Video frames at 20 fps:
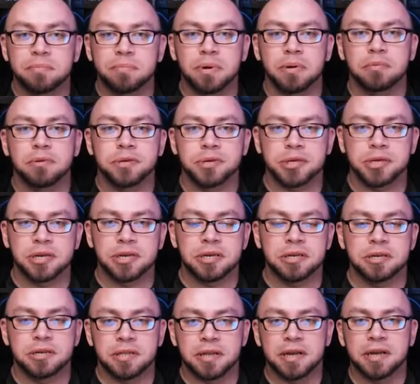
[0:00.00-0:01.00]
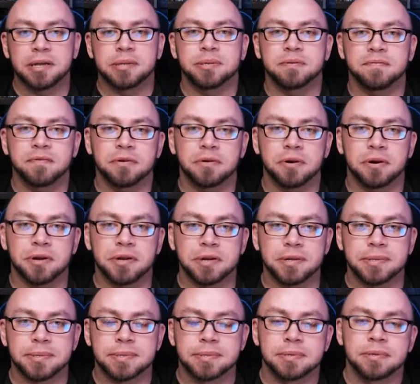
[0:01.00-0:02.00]
and published and into the hands of your
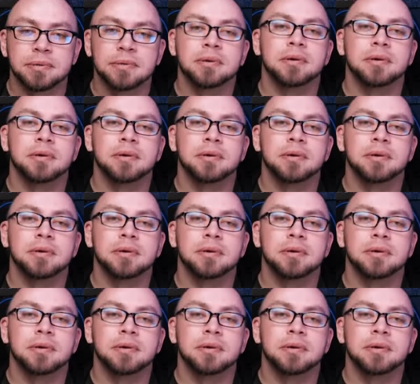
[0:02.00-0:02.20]
audience.